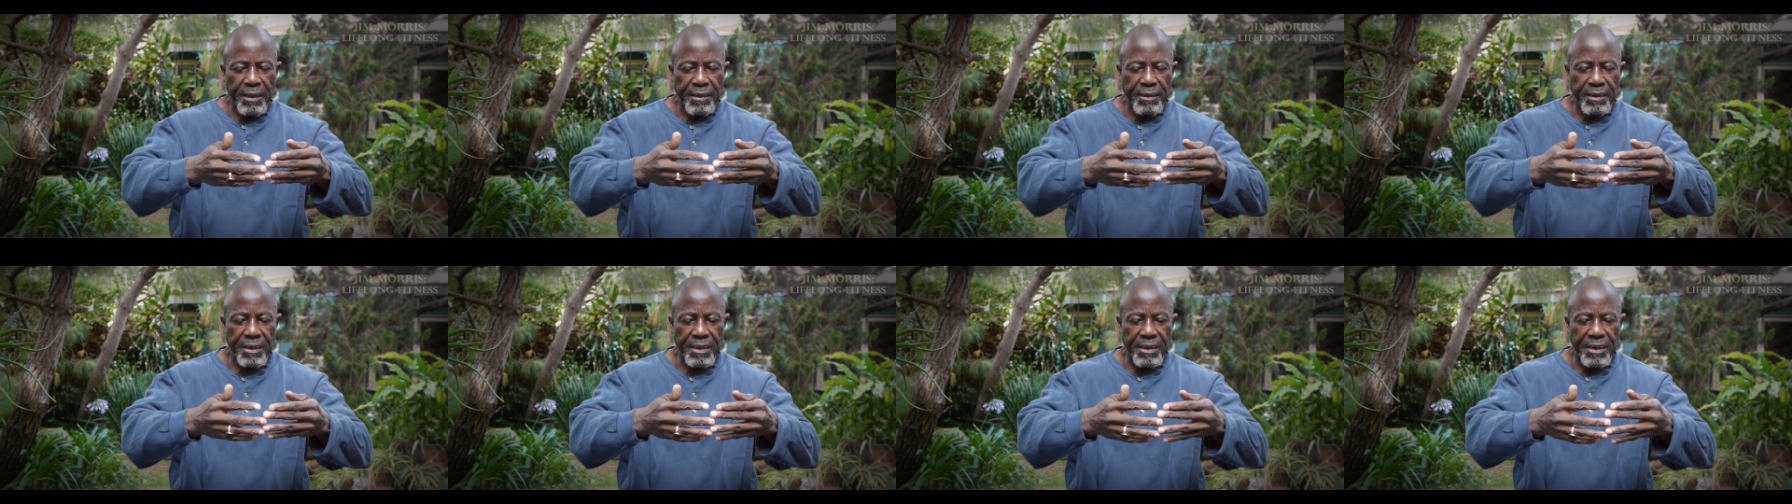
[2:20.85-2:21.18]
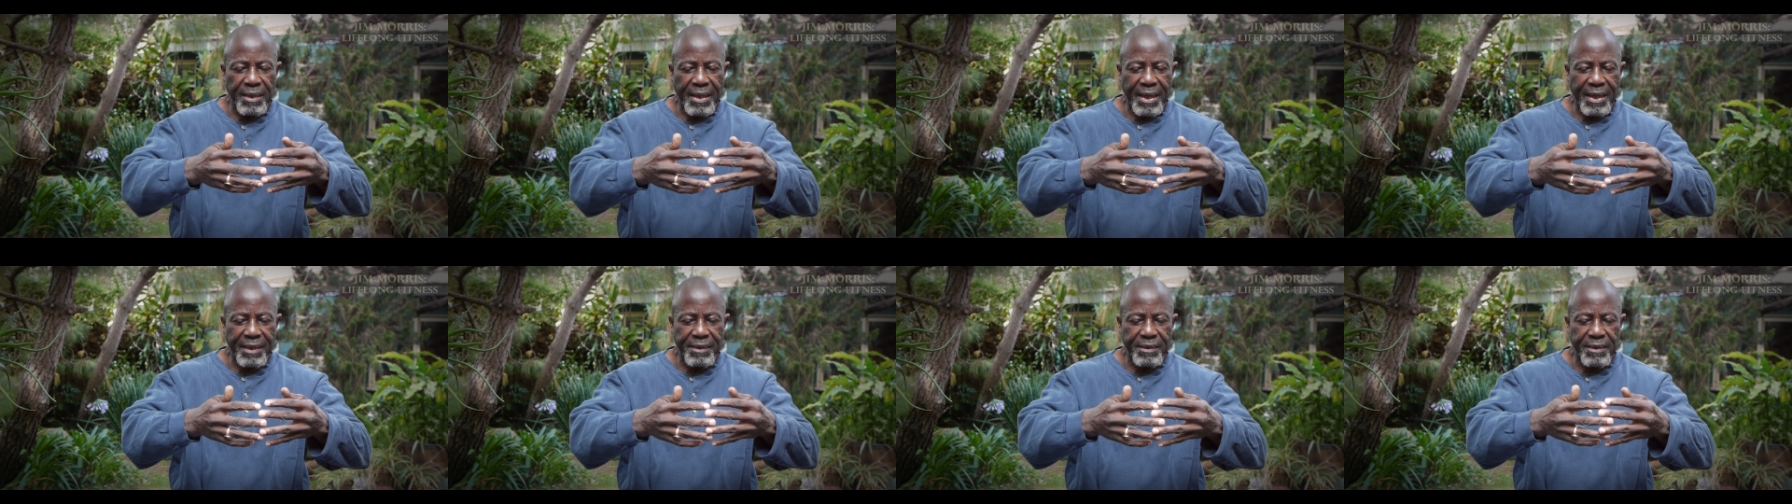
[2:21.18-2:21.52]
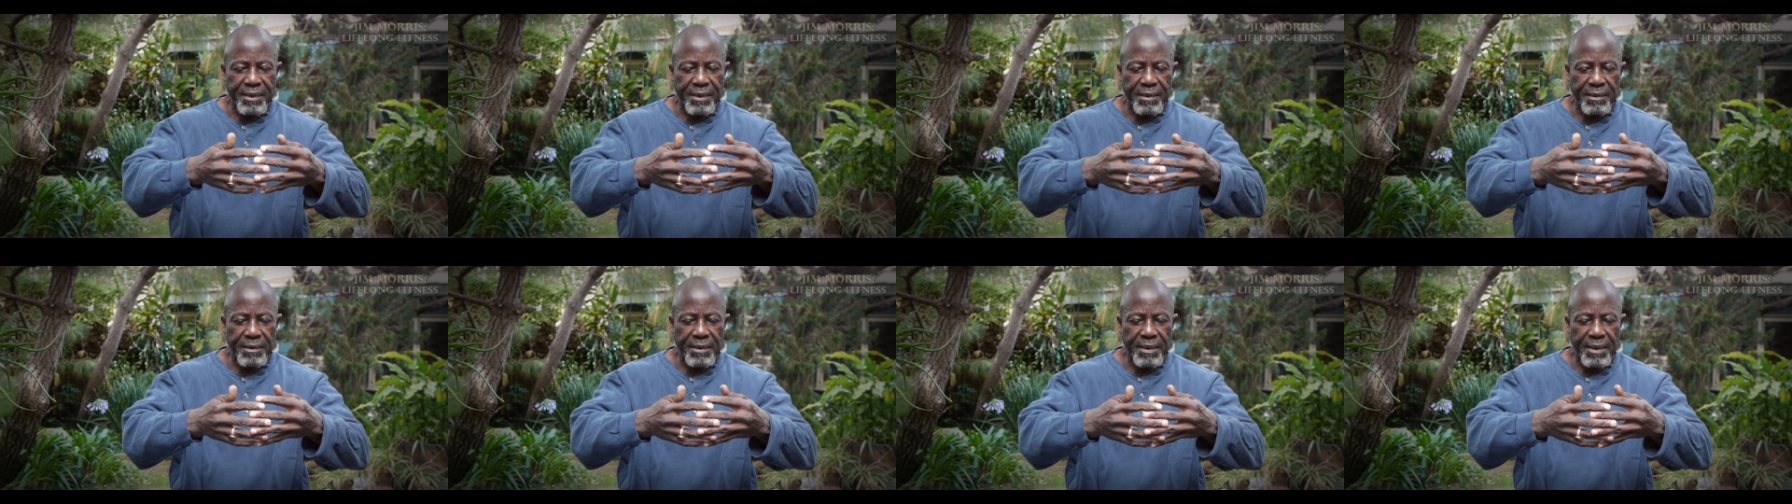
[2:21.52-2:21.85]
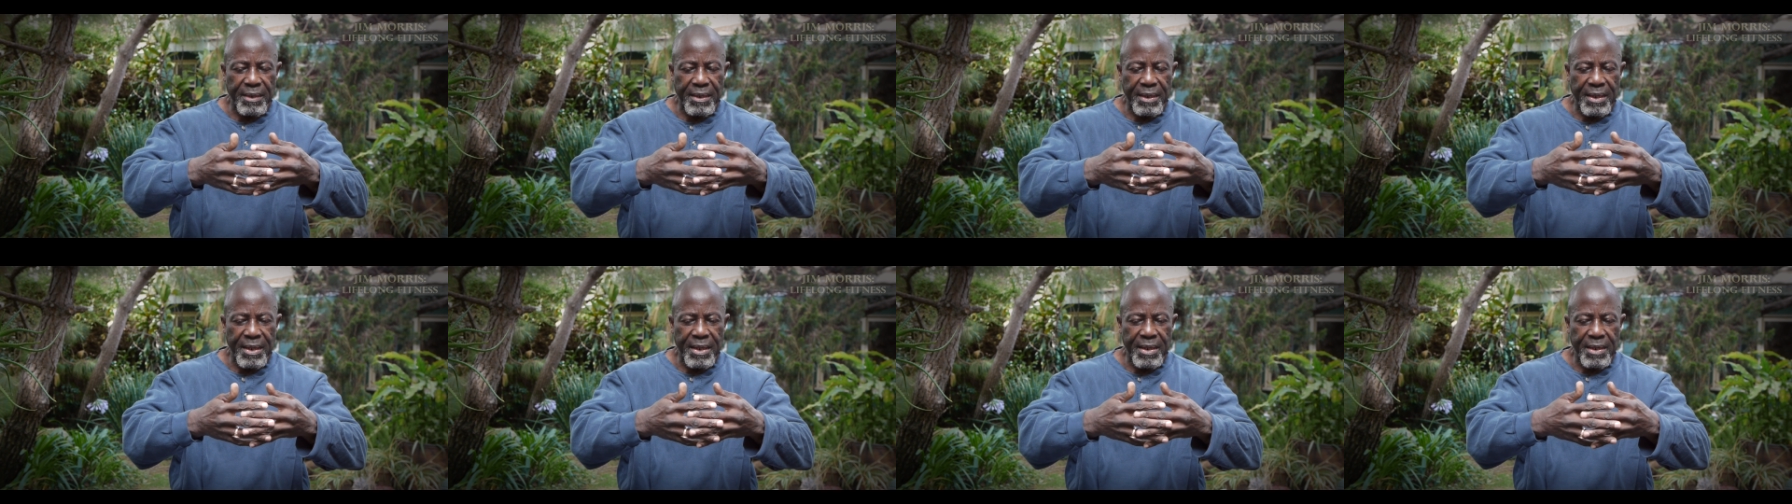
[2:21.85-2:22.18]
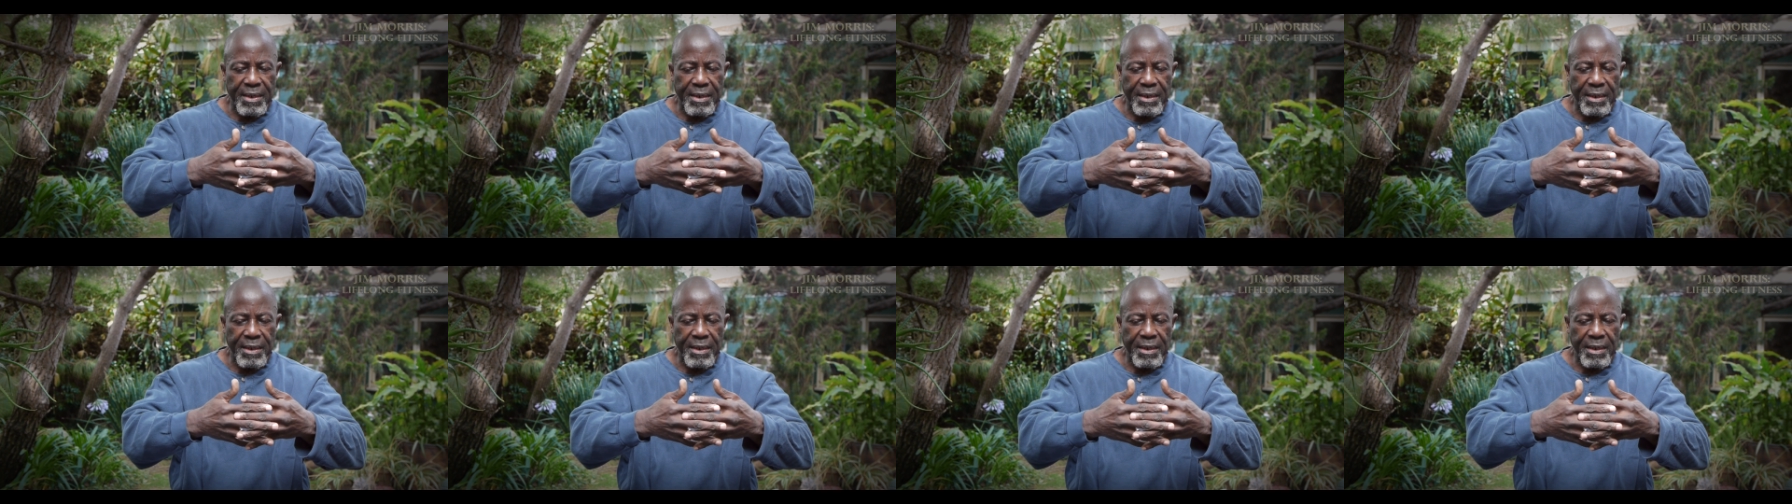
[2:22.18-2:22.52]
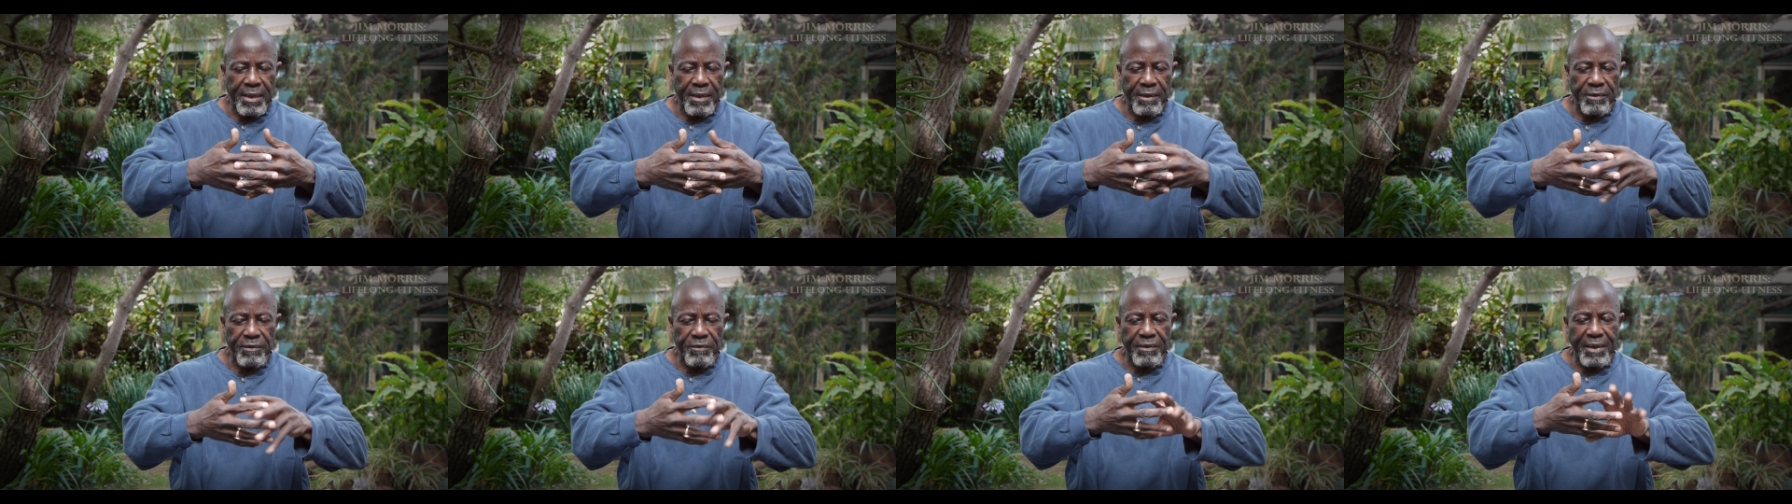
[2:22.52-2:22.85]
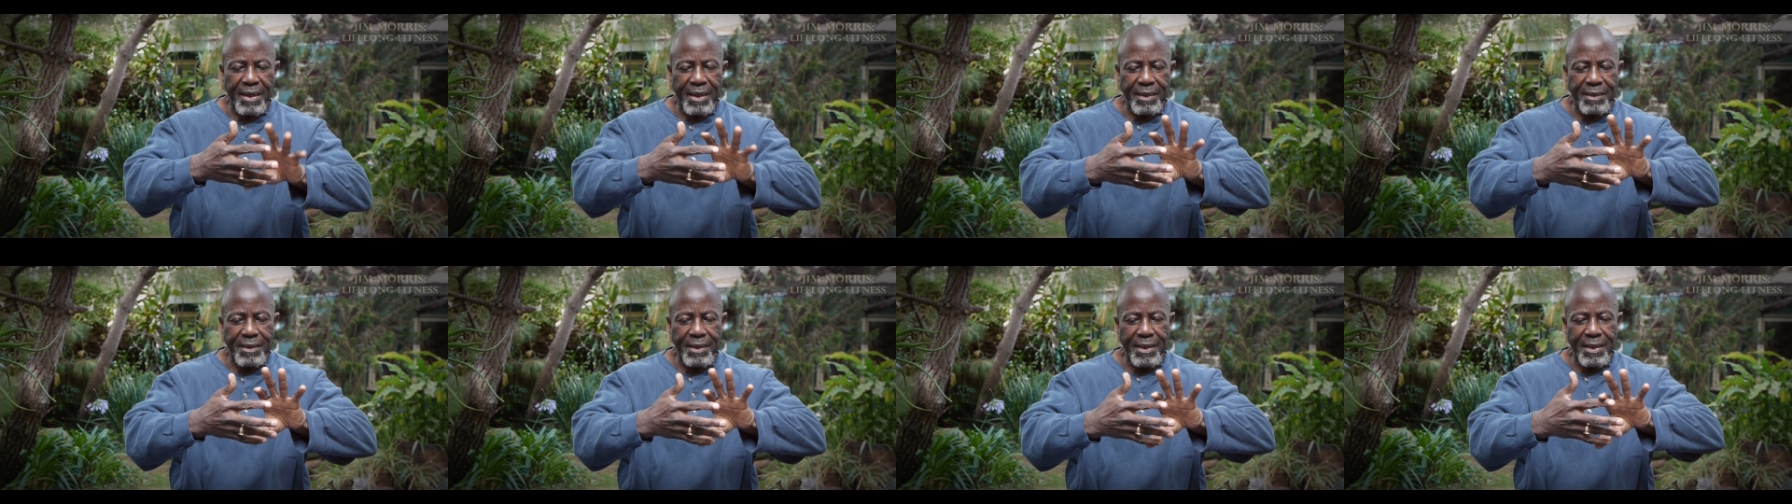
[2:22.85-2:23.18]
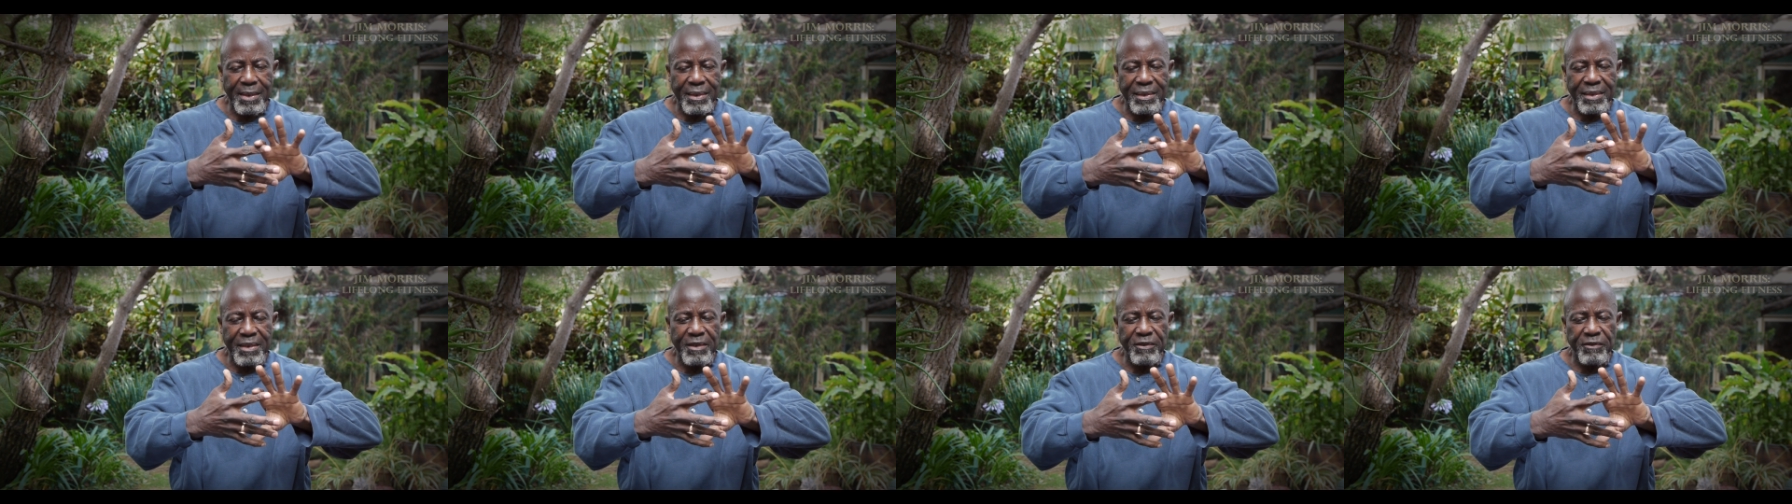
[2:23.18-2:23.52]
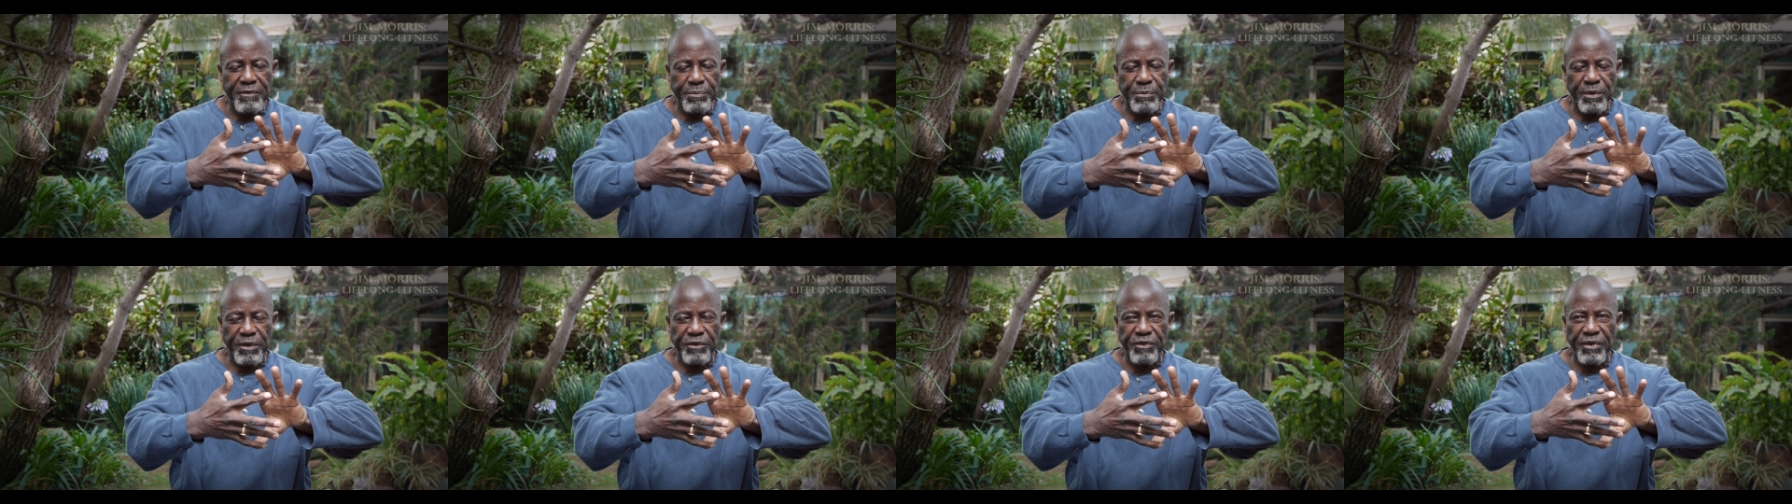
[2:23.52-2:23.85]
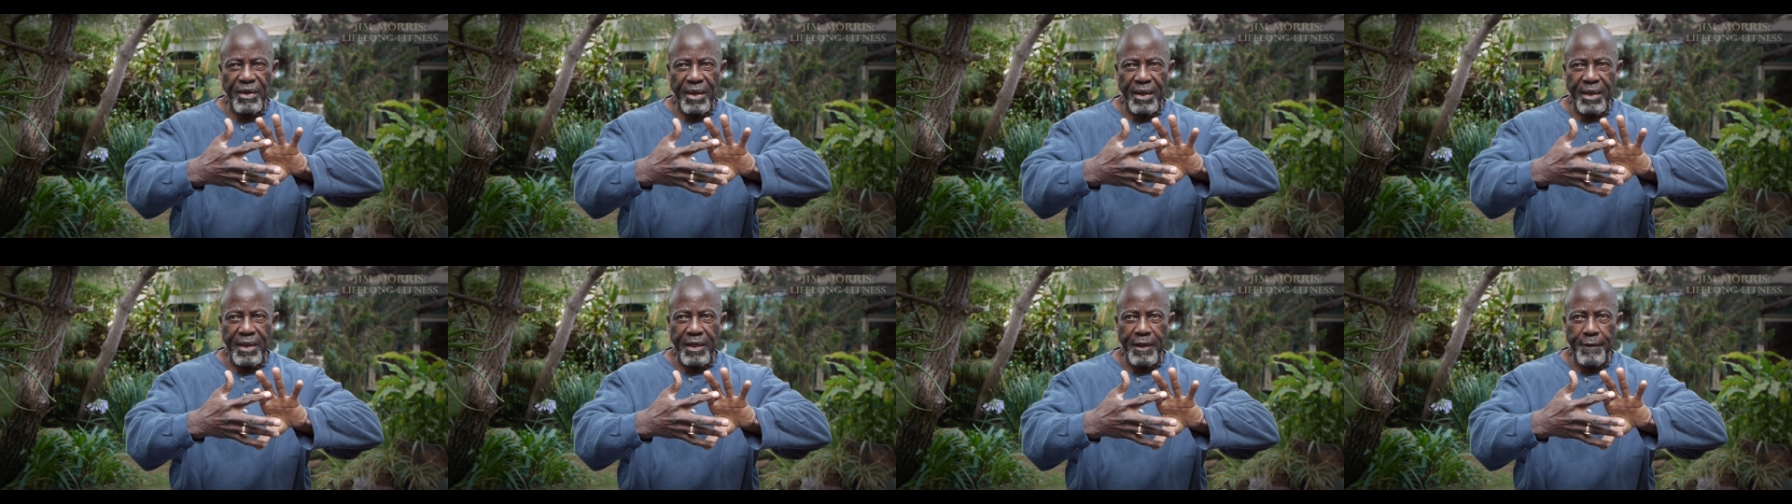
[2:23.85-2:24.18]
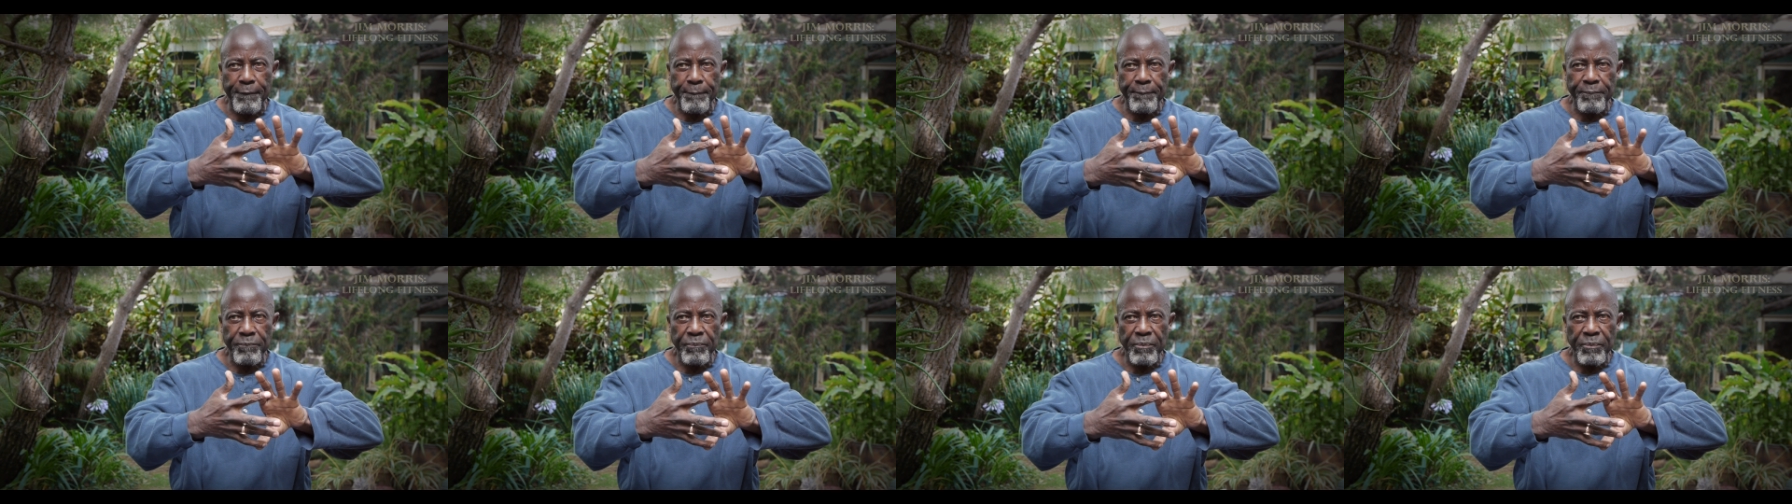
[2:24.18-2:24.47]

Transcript: and then at the end, you got this much height.